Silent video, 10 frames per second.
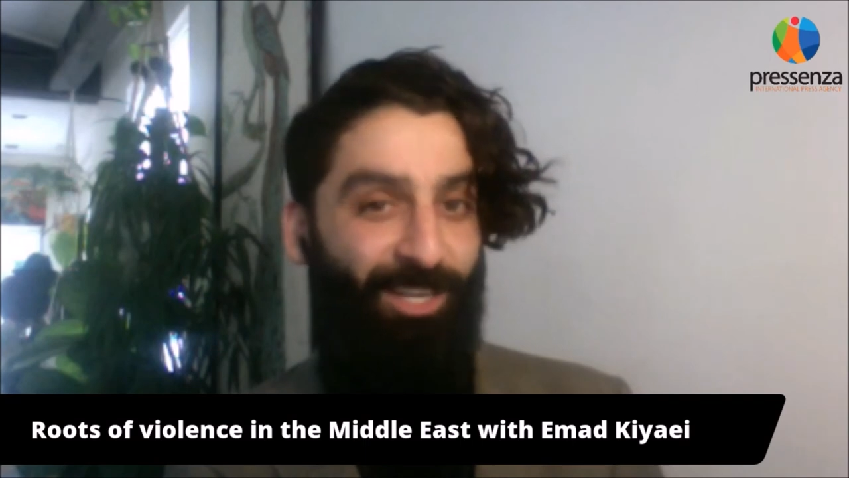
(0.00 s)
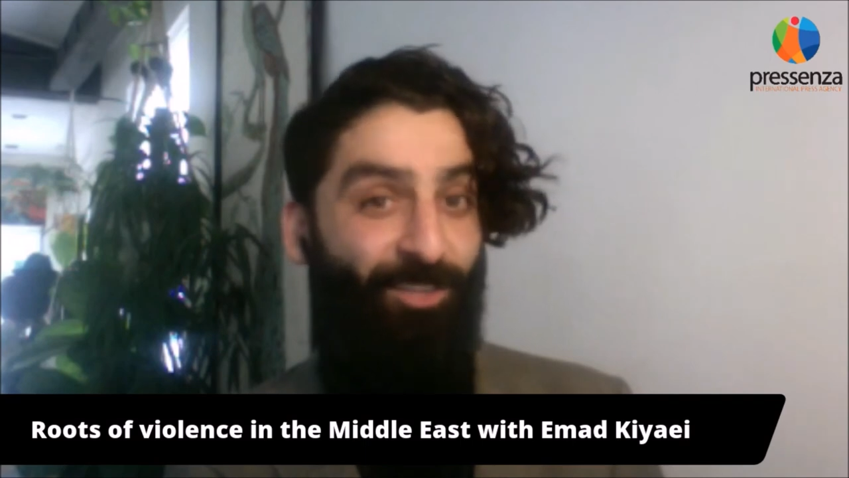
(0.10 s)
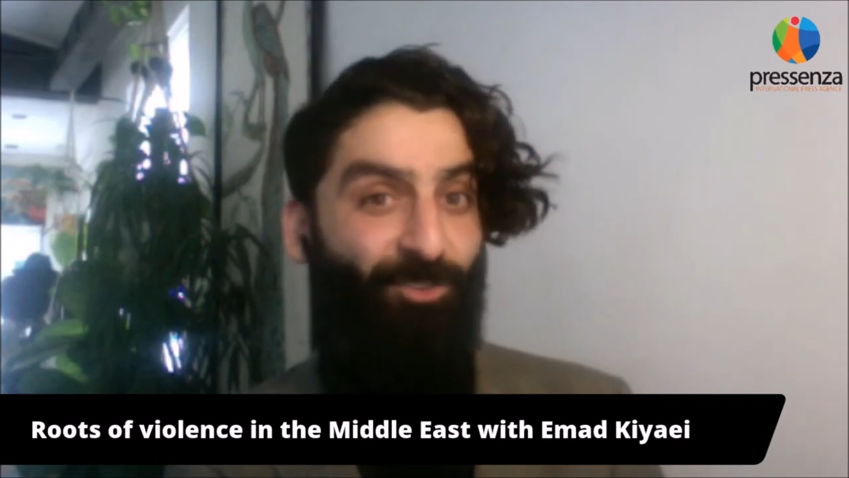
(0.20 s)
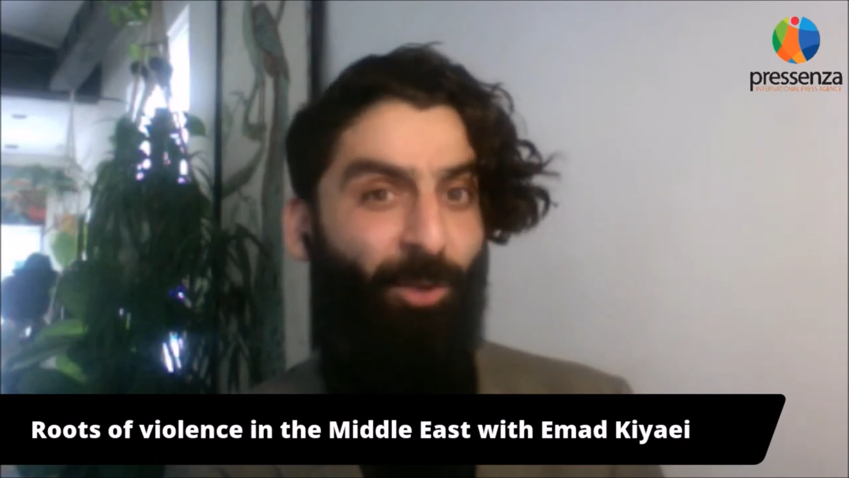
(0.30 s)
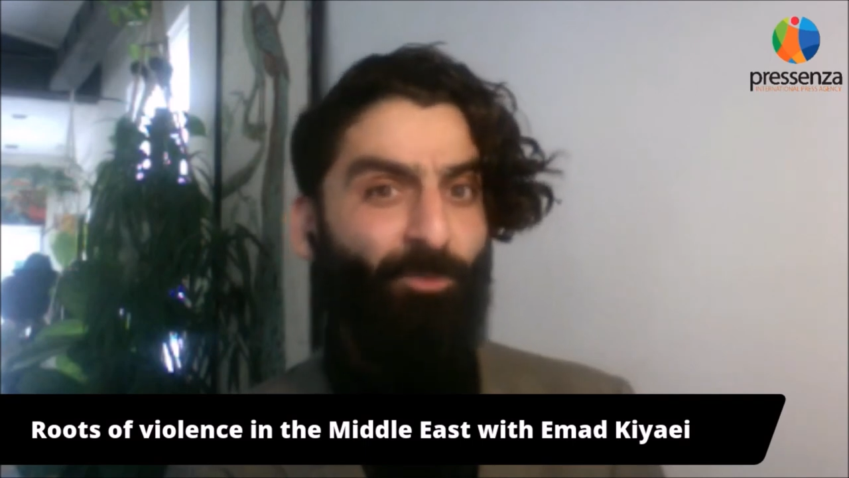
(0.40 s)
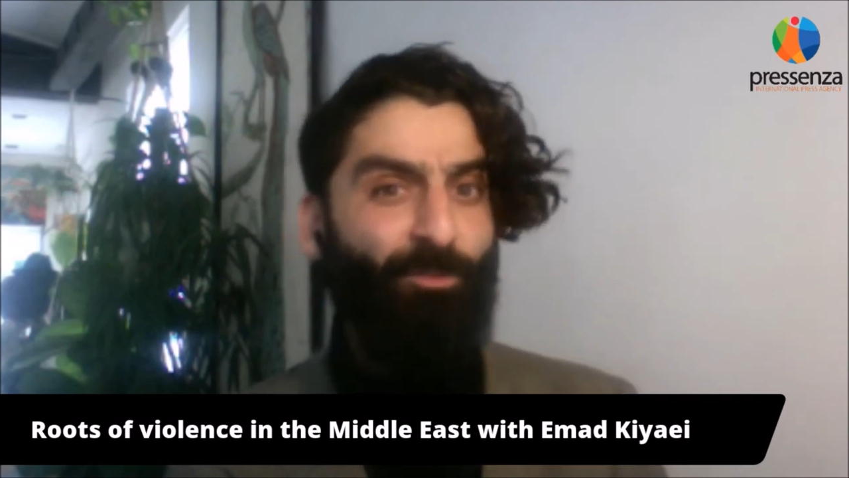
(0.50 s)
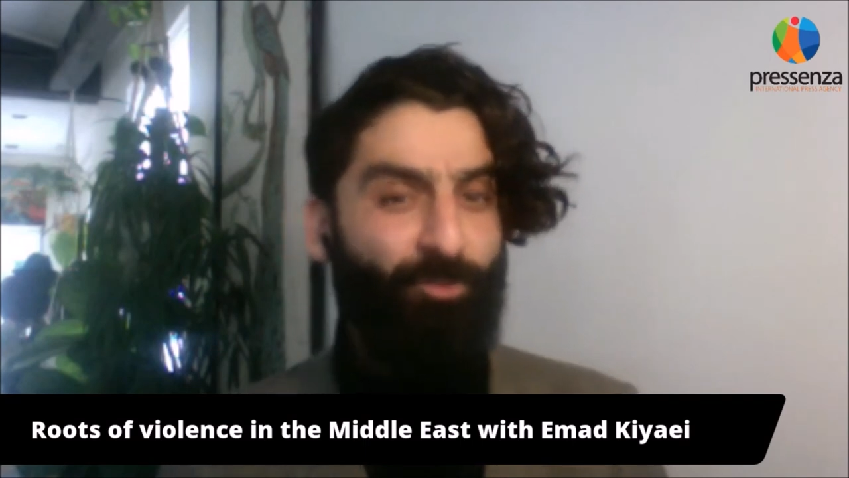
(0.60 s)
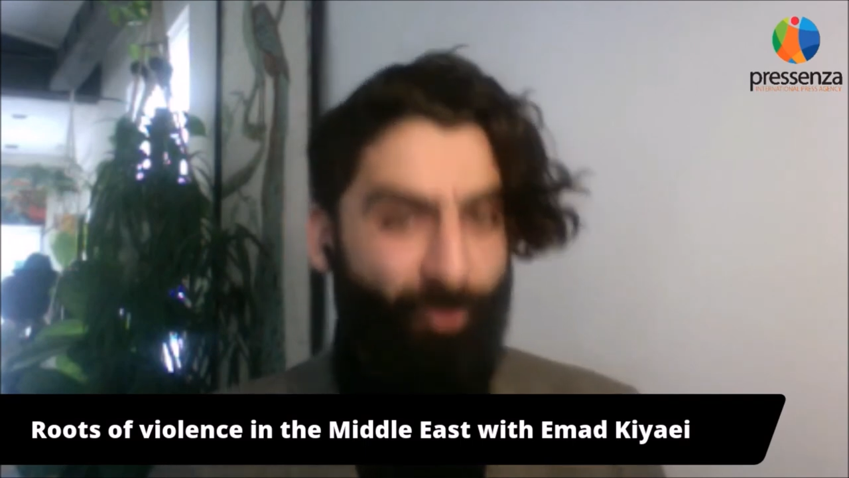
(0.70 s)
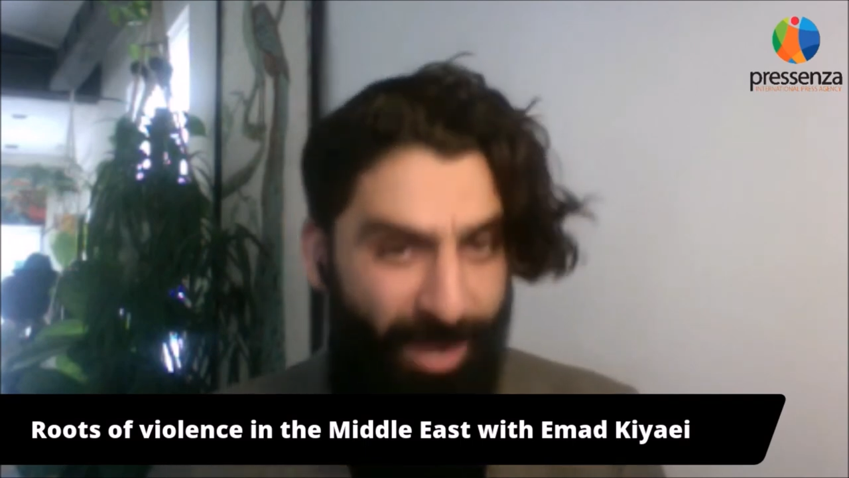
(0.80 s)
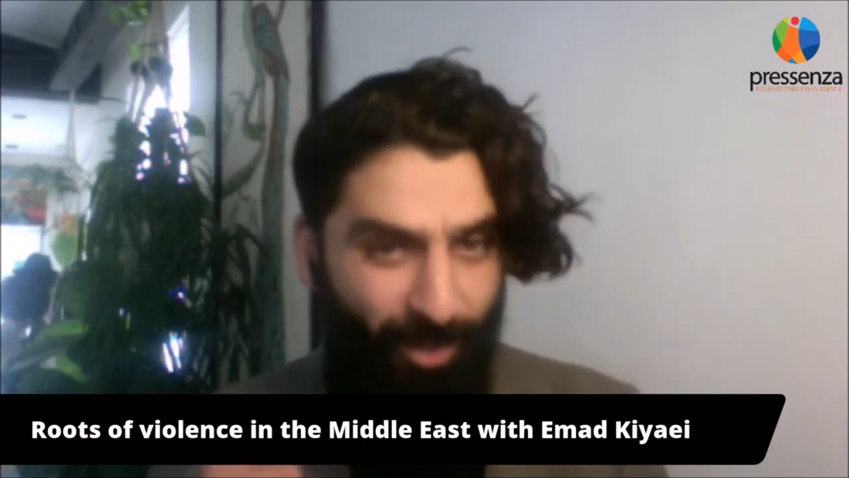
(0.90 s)
in terms of
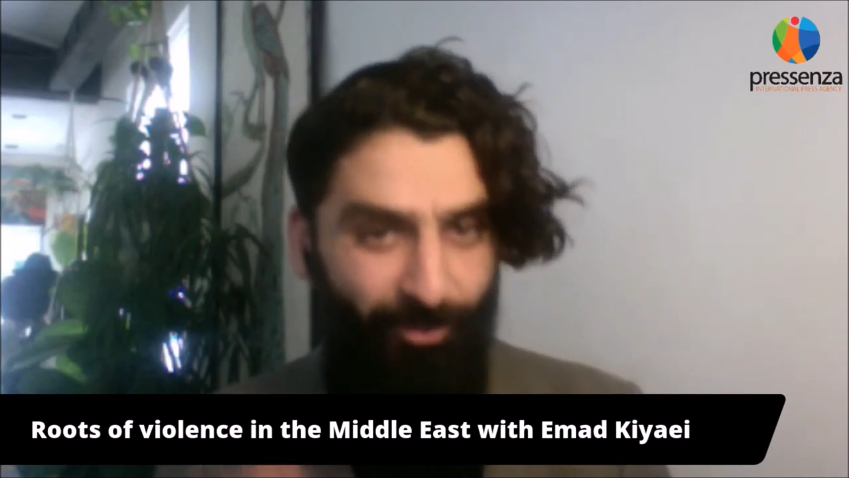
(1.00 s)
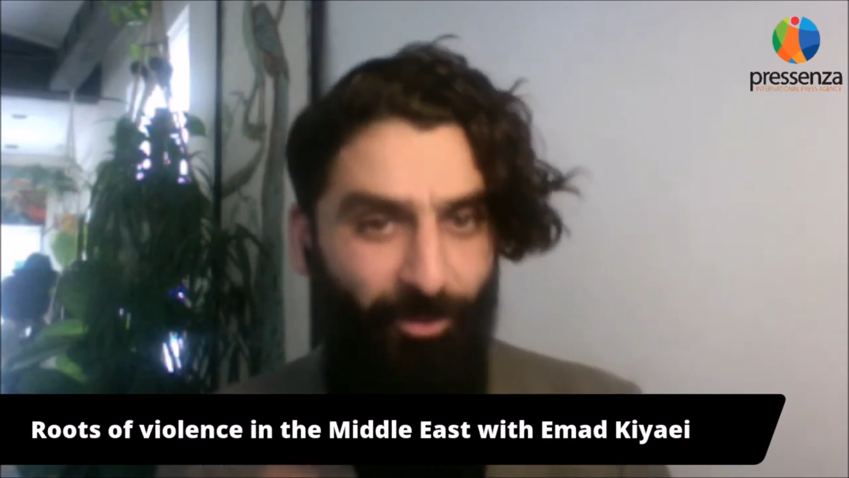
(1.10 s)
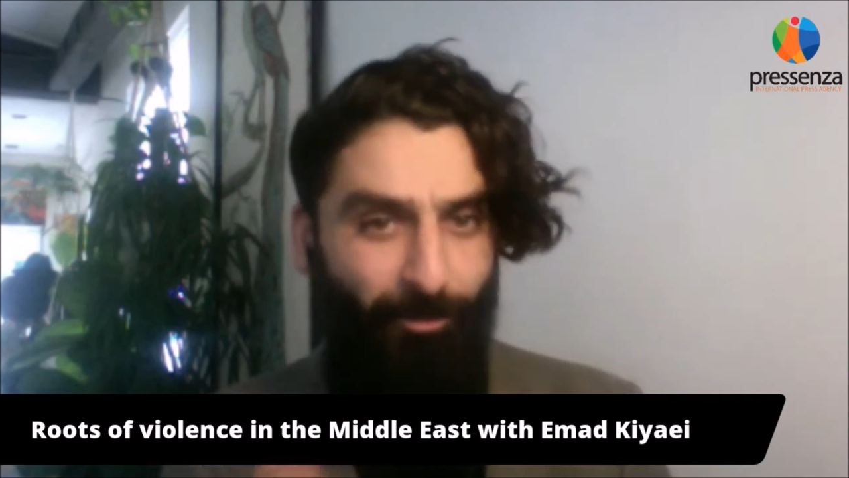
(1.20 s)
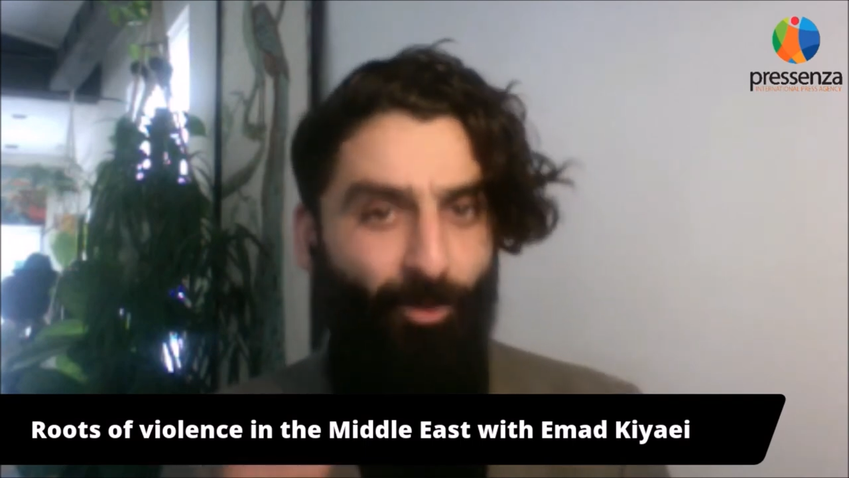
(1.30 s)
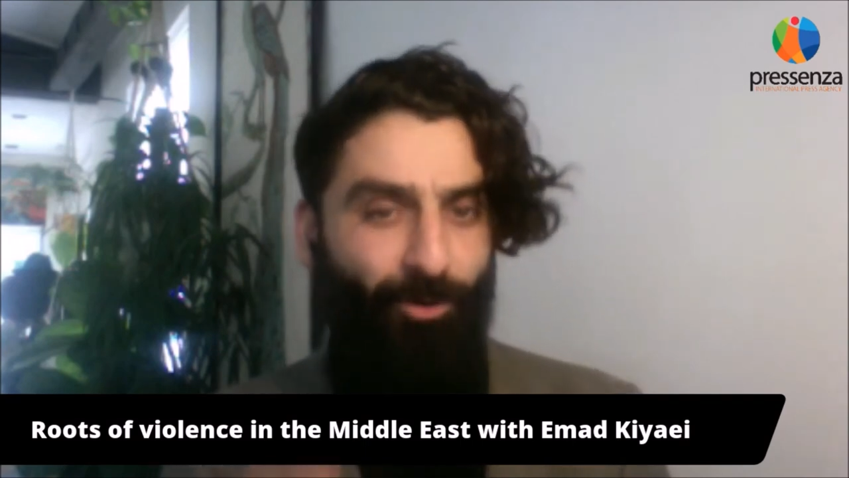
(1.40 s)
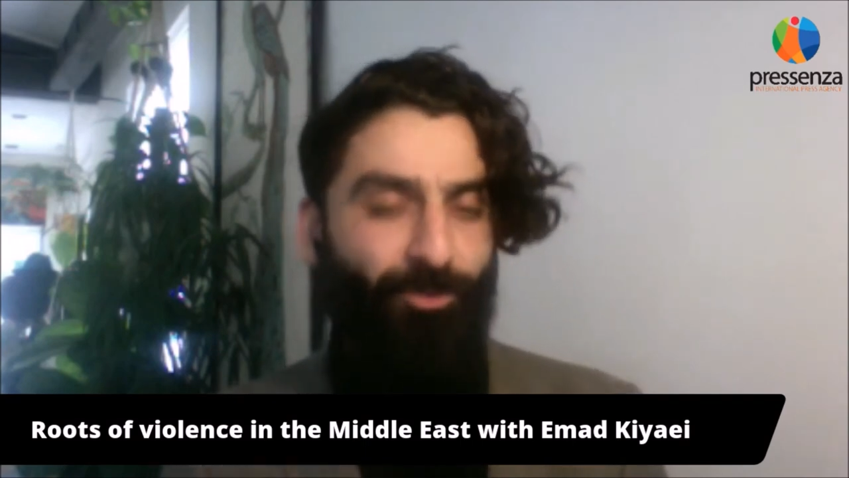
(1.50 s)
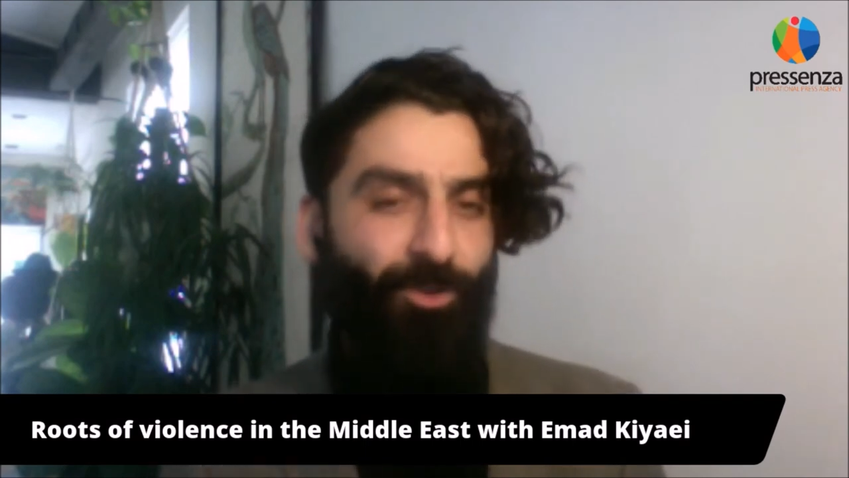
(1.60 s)
real support